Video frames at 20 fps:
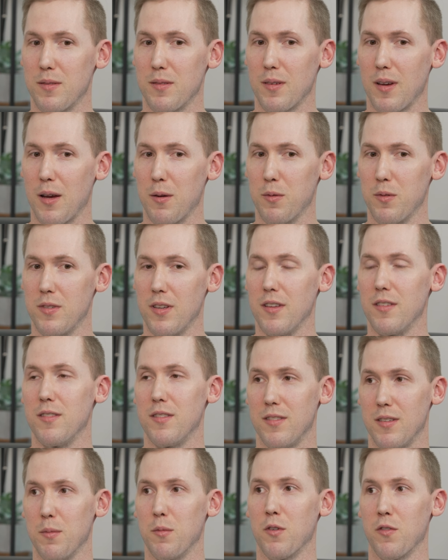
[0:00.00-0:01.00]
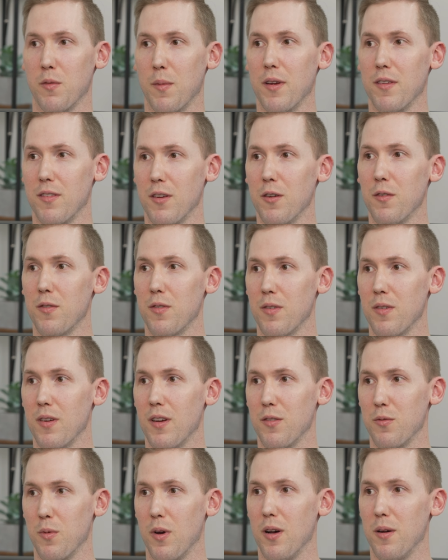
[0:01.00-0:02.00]
I would say it's similar for myself
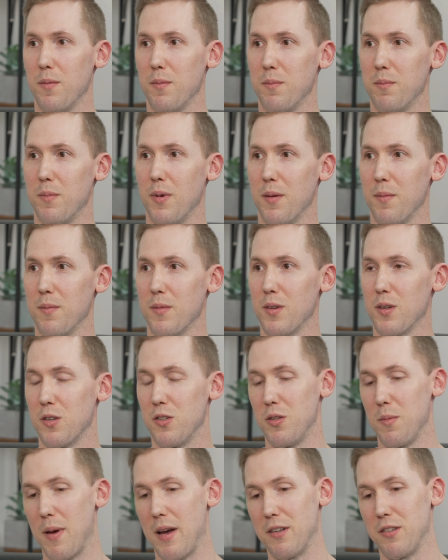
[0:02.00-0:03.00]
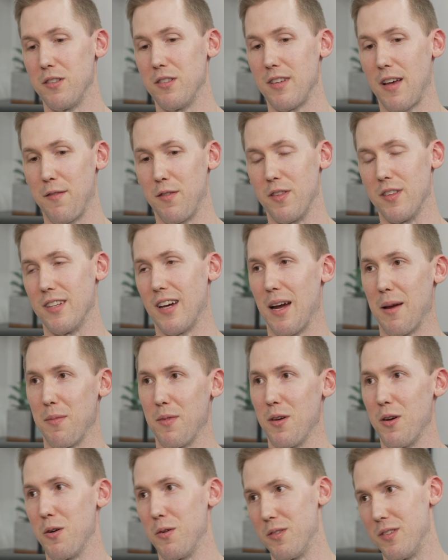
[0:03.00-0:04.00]
as well. But could you imagine just having the time
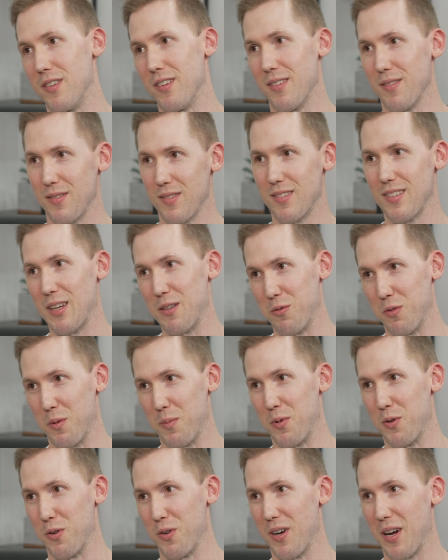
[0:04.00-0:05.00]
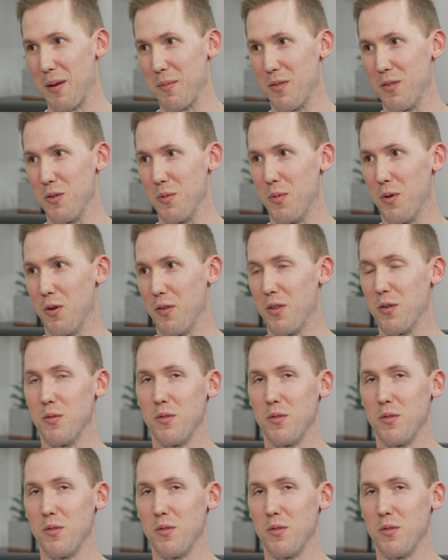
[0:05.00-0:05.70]
though to schedule the program to do both?